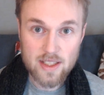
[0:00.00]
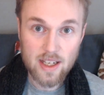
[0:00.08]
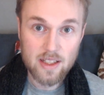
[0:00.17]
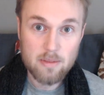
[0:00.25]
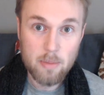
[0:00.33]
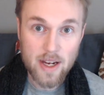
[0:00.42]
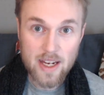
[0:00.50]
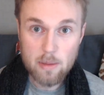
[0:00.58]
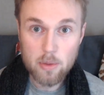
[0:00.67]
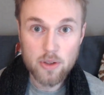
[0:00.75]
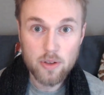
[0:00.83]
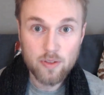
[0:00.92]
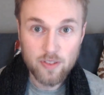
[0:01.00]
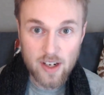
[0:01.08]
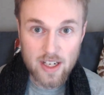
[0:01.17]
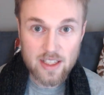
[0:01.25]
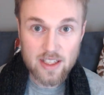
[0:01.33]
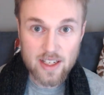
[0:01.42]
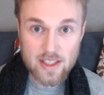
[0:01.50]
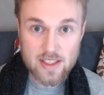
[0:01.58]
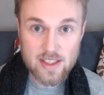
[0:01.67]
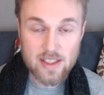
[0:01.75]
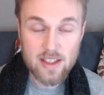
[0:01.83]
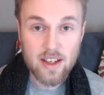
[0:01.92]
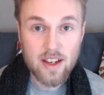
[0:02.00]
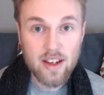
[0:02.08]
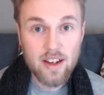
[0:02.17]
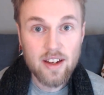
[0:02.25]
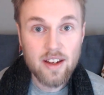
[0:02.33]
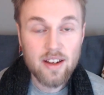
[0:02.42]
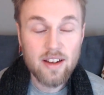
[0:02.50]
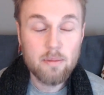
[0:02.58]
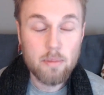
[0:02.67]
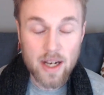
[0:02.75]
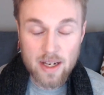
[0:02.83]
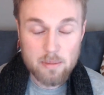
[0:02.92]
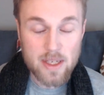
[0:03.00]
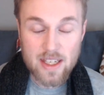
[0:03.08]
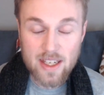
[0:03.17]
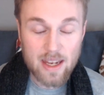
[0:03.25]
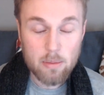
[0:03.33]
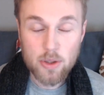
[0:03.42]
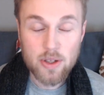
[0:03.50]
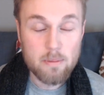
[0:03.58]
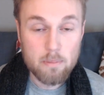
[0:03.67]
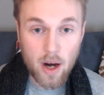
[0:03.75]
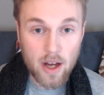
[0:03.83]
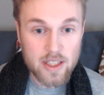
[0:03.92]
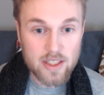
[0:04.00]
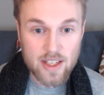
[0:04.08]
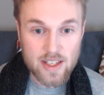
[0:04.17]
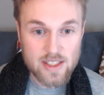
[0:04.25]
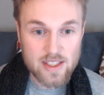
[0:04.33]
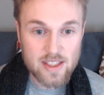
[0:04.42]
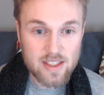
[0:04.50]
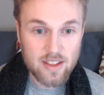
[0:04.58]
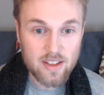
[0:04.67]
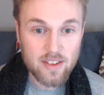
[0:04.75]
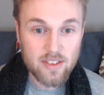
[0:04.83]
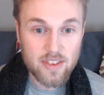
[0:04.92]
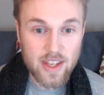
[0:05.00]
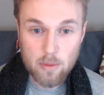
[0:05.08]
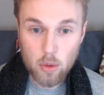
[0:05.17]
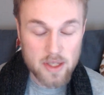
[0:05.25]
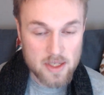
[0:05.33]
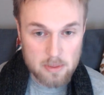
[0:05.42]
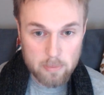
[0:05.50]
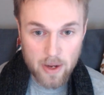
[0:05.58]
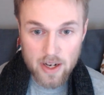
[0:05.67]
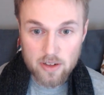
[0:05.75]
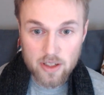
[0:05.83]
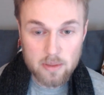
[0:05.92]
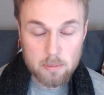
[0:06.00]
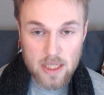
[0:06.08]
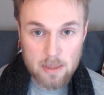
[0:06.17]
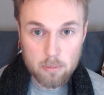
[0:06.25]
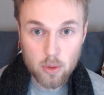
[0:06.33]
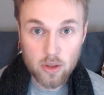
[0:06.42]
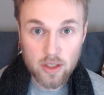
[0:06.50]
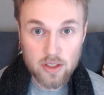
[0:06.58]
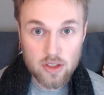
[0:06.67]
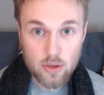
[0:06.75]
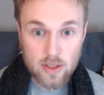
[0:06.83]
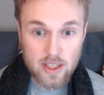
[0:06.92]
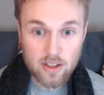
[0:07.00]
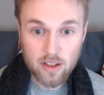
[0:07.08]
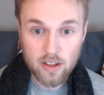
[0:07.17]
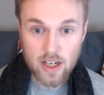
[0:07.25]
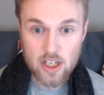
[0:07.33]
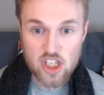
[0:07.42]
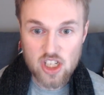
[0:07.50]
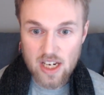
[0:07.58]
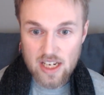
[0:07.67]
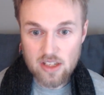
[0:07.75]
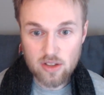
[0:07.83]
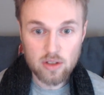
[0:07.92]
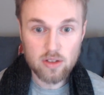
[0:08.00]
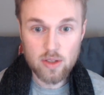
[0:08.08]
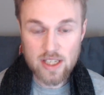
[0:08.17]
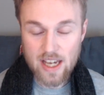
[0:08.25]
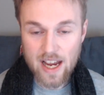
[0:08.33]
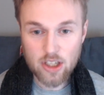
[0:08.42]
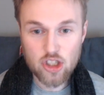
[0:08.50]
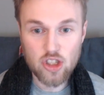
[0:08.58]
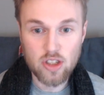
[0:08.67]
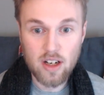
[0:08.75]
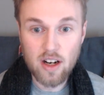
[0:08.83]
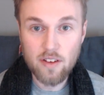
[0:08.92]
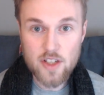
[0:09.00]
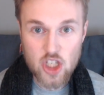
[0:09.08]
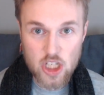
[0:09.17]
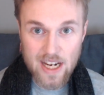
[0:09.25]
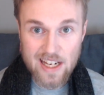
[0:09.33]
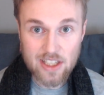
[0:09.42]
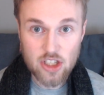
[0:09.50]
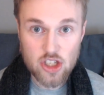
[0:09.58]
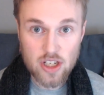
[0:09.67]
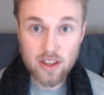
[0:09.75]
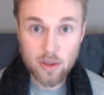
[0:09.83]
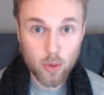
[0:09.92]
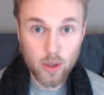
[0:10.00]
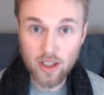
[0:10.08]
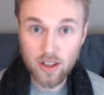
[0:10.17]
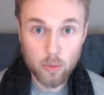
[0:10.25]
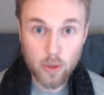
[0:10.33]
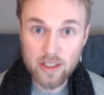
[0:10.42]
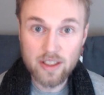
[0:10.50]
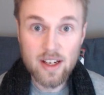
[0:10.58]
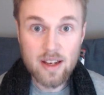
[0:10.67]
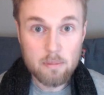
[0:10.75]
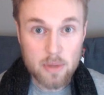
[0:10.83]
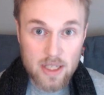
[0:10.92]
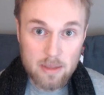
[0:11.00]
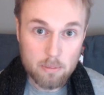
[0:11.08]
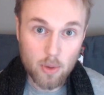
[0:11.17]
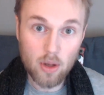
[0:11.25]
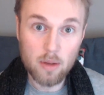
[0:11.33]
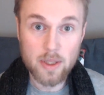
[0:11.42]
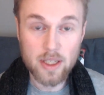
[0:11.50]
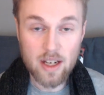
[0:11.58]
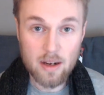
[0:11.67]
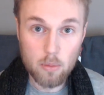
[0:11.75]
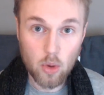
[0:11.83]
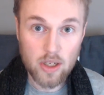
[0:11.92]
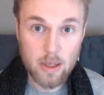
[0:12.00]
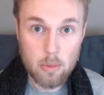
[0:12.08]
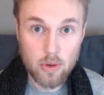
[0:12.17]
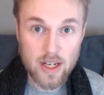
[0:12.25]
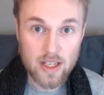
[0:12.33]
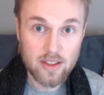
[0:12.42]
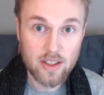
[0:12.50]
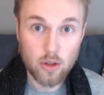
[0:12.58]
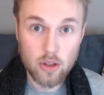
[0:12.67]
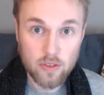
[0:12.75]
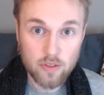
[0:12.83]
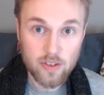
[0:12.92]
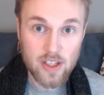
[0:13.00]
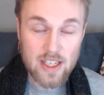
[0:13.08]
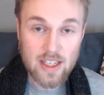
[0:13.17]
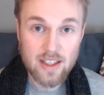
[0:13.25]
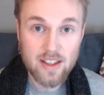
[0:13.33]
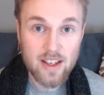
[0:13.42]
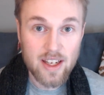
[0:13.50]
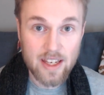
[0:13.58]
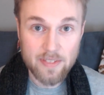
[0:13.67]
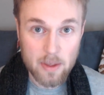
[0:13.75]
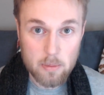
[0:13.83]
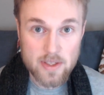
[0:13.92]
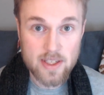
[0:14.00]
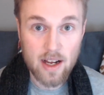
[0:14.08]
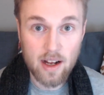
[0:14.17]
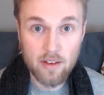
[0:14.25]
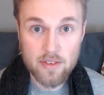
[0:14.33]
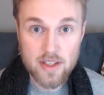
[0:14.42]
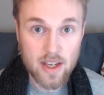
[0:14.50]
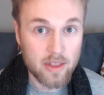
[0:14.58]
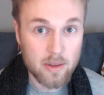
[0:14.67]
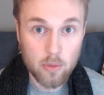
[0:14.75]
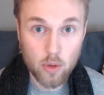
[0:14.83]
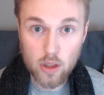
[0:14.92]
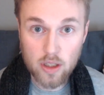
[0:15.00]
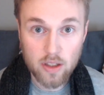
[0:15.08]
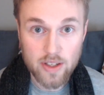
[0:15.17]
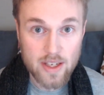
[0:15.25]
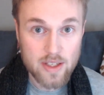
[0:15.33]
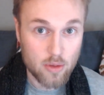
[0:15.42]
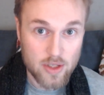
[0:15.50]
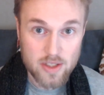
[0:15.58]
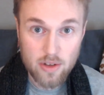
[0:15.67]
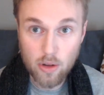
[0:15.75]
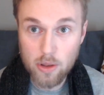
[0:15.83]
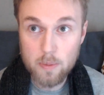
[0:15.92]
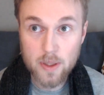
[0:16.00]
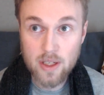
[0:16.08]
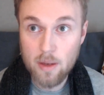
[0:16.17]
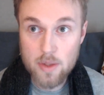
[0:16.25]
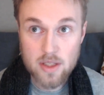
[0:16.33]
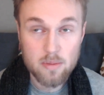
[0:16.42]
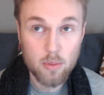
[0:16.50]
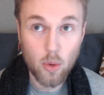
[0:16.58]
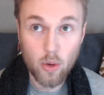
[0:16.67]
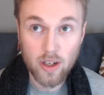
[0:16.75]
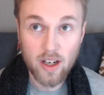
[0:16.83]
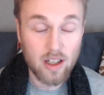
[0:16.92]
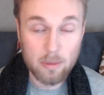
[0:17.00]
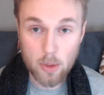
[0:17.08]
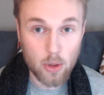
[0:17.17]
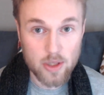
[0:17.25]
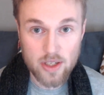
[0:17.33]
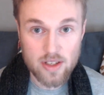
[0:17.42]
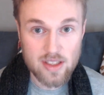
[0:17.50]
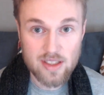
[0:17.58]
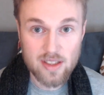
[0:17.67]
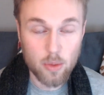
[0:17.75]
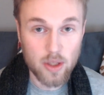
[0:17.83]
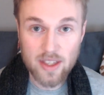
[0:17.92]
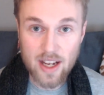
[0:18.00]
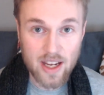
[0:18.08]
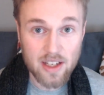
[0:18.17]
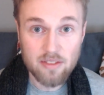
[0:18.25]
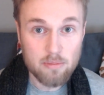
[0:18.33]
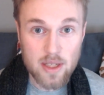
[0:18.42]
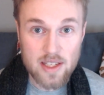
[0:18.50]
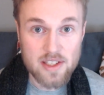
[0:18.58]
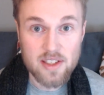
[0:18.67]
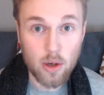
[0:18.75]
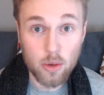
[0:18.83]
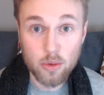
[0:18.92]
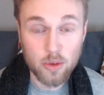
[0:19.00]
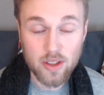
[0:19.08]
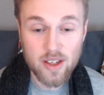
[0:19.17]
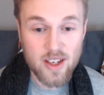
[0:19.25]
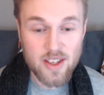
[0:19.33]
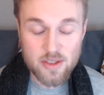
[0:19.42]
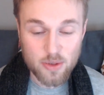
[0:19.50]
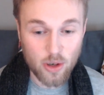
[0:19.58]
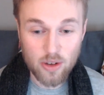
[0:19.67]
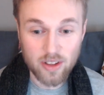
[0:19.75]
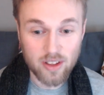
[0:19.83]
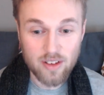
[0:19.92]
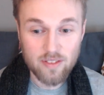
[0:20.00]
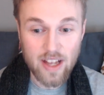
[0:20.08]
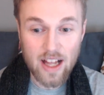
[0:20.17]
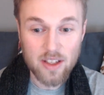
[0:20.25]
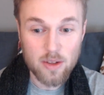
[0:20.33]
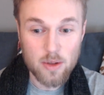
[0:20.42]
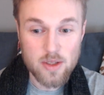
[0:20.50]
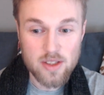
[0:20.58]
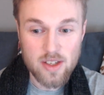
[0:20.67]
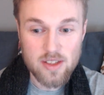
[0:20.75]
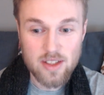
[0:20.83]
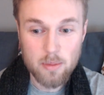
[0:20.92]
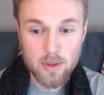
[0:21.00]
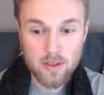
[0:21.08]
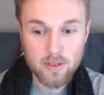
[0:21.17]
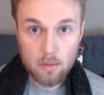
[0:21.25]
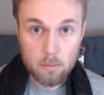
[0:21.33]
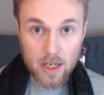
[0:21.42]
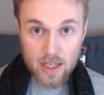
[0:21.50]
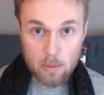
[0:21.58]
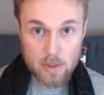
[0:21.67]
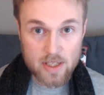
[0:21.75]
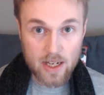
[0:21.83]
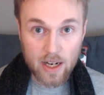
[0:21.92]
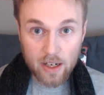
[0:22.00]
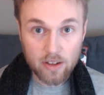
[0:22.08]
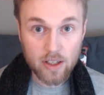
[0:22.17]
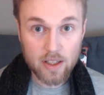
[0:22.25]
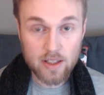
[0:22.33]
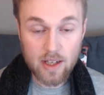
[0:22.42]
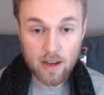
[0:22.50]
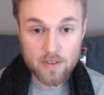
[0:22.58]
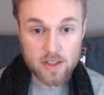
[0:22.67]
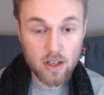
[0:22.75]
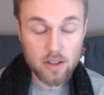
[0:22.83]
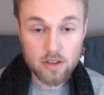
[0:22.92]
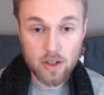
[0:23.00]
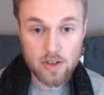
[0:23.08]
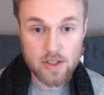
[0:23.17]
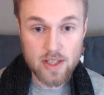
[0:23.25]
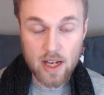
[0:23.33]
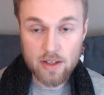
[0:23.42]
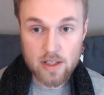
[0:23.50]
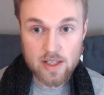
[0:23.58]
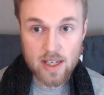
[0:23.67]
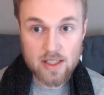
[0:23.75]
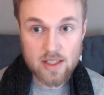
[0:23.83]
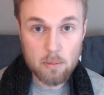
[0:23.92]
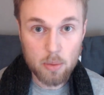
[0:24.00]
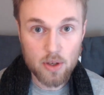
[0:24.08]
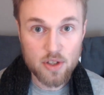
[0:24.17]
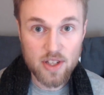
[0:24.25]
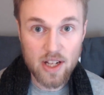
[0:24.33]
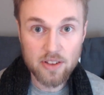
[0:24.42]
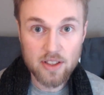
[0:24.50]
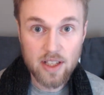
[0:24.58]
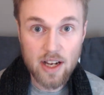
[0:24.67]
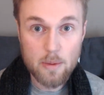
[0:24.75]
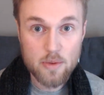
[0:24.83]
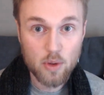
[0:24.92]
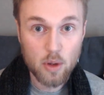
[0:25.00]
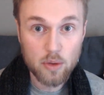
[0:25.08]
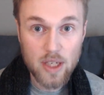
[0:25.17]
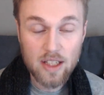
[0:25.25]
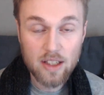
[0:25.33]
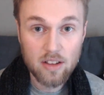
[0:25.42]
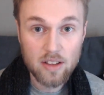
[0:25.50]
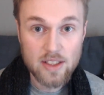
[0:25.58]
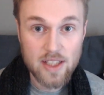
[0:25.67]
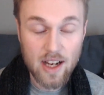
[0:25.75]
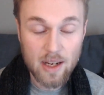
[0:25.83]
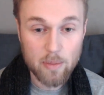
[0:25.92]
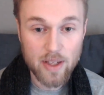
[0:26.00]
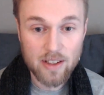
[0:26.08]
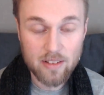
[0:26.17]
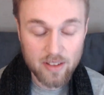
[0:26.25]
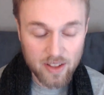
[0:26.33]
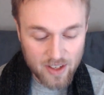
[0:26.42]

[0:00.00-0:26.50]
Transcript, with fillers: that by able to find this, by being able to embody this, they will inspire other people and trigger a chain reaction of change in the world, where people become more liberated or free in themselves, and the world as a result becomes more harmonious with I N F P's own strong value system. My name is Eric, and I've sought to understand the sixteen personality types for a really long time now.